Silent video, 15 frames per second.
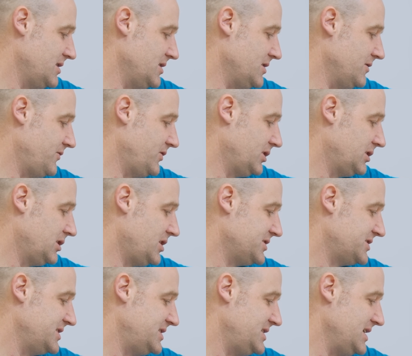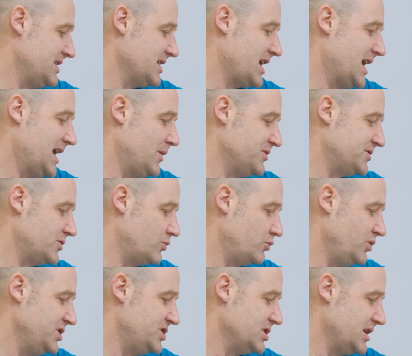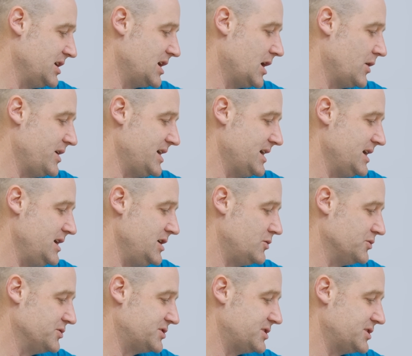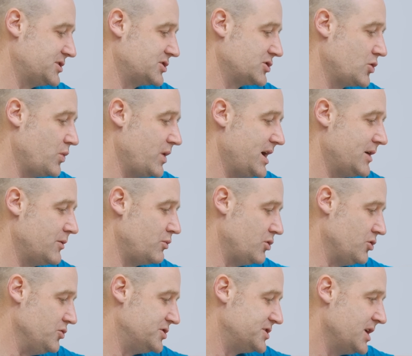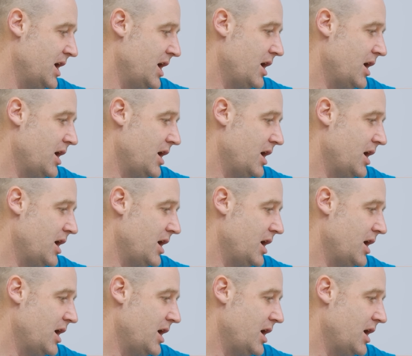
the velocity the car was originally going equals the square root